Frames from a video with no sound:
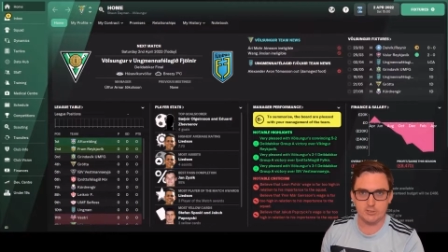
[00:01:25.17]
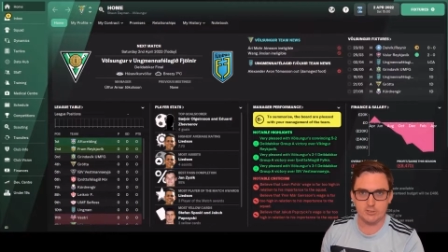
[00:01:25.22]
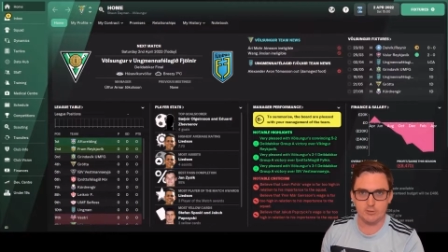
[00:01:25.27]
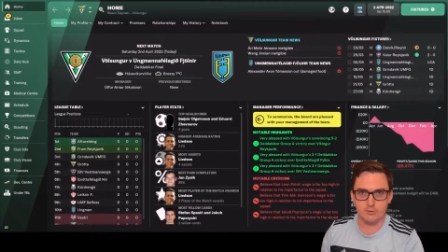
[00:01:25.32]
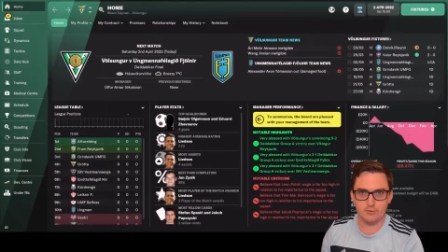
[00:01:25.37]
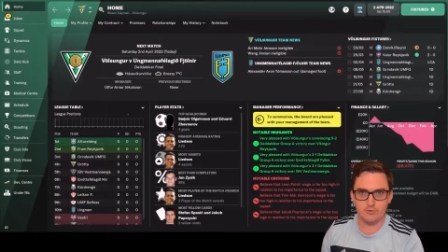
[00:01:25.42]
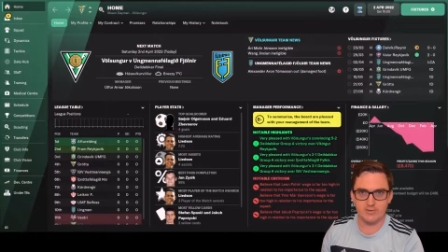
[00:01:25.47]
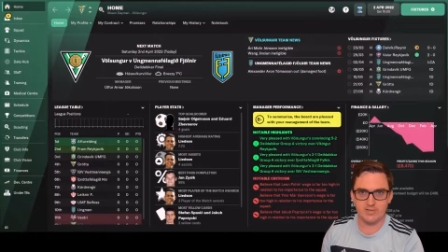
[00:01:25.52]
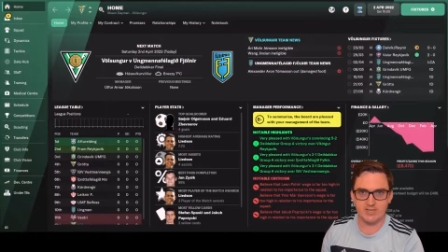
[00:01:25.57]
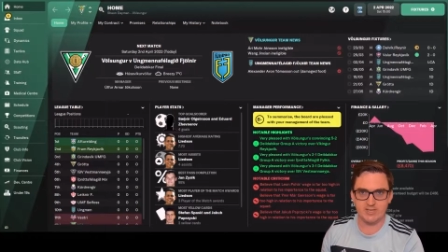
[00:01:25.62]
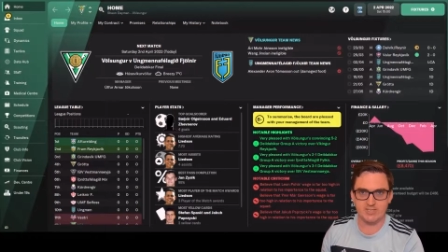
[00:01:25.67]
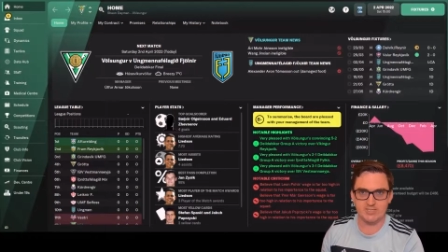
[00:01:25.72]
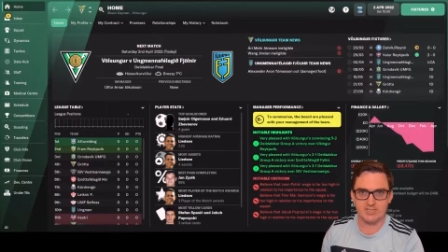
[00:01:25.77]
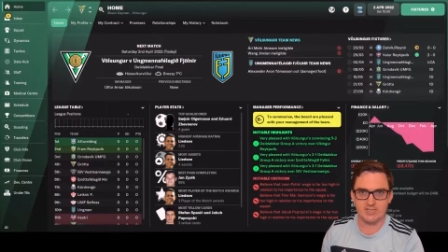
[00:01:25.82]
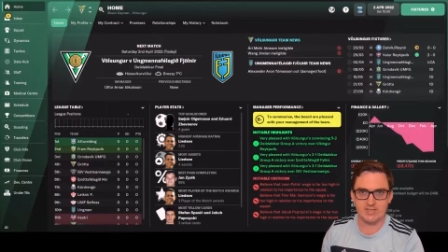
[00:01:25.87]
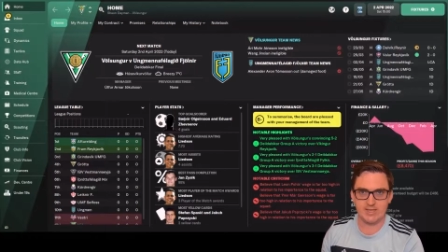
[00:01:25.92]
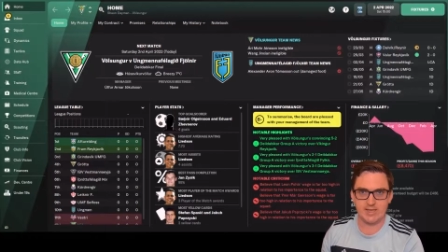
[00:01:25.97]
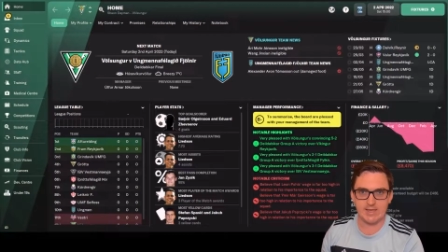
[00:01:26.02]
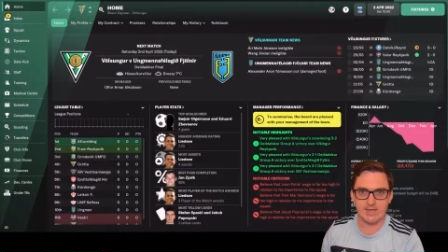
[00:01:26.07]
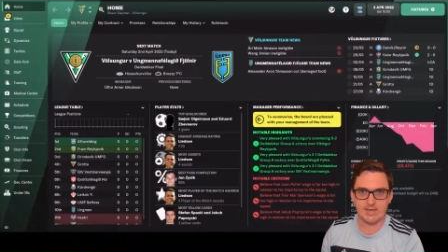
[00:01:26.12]
to
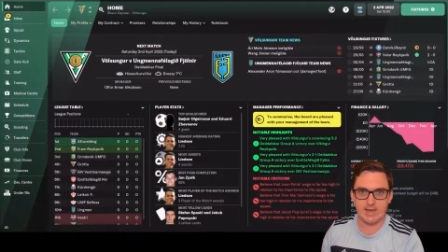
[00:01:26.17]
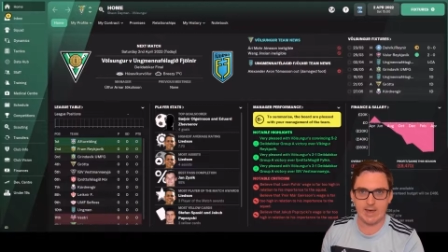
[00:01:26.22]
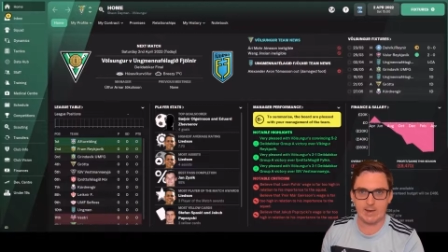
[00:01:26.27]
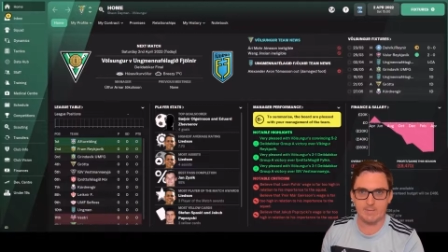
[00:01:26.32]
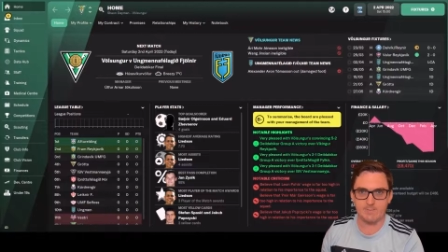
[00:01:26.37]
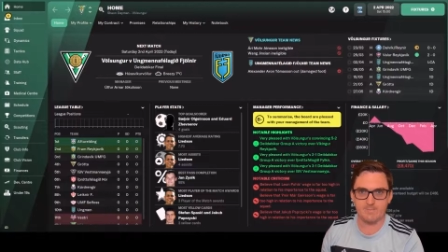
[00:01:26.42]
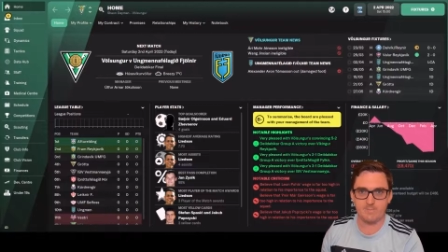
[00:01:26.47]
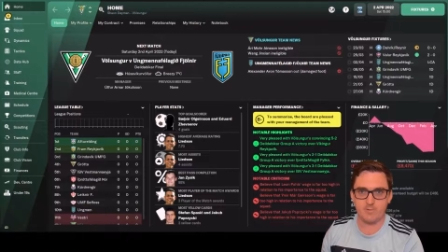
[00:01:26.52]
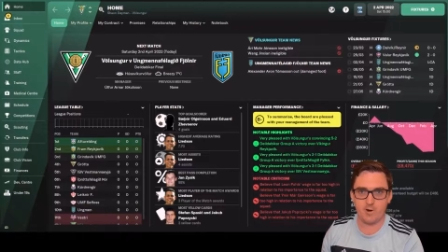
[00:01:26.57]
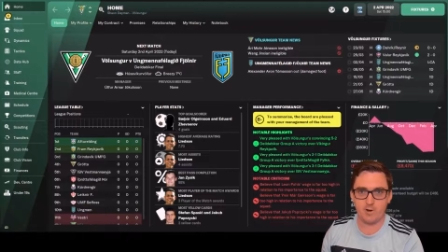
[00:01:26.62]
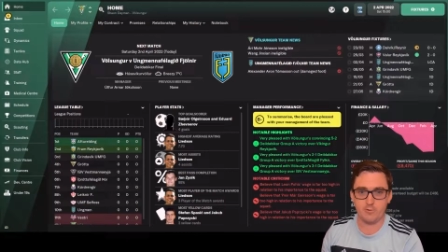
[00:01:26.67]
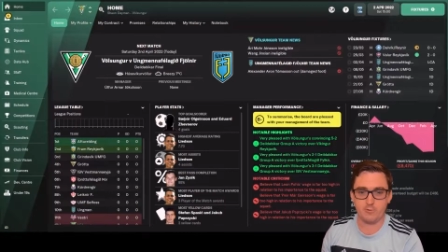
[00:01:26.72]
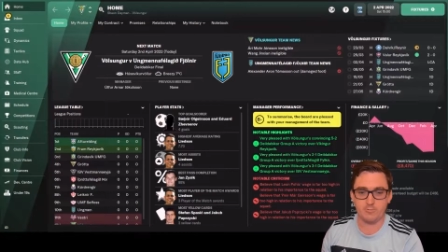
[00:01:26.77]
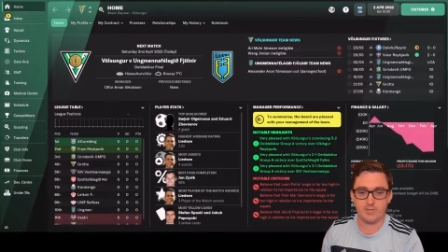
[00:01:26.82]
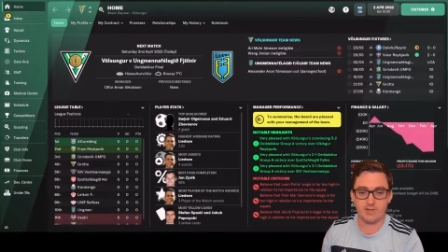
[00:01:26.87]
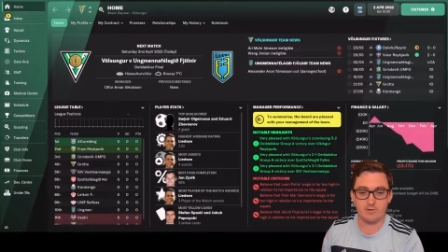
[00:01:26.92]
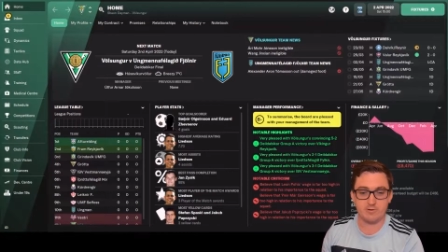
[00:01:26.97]
this League Cup final.